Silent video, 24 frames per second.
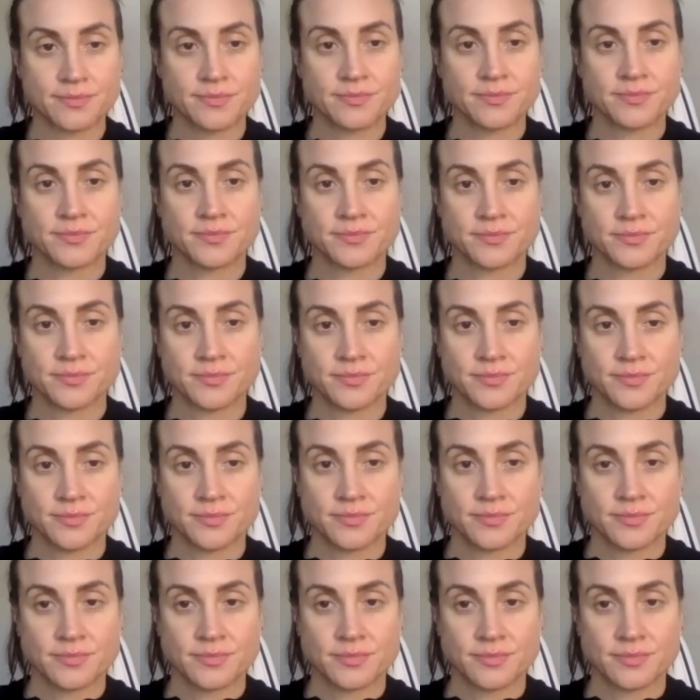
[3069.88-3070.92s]

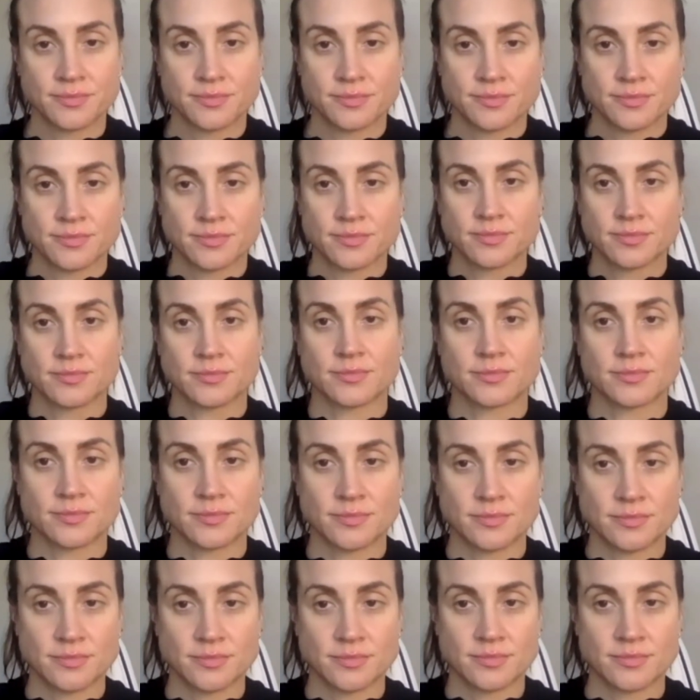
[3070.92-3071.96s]

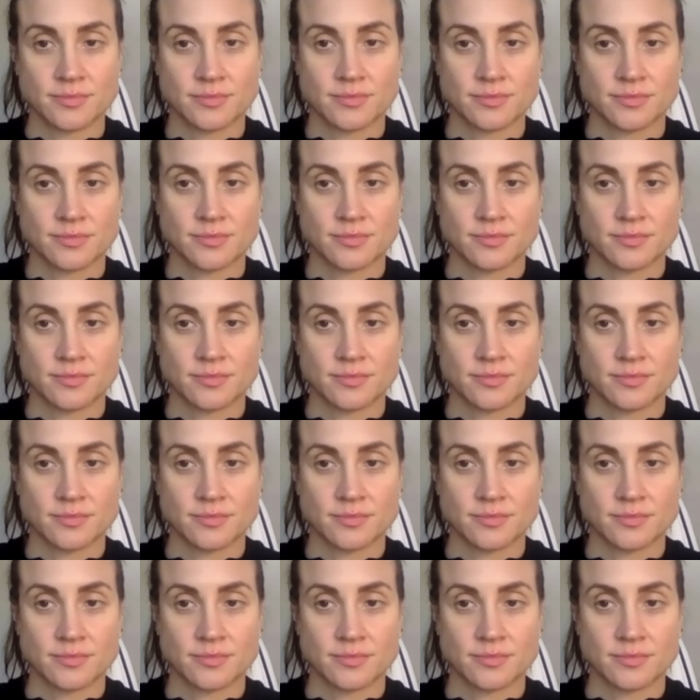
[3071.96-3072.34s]
[no speech]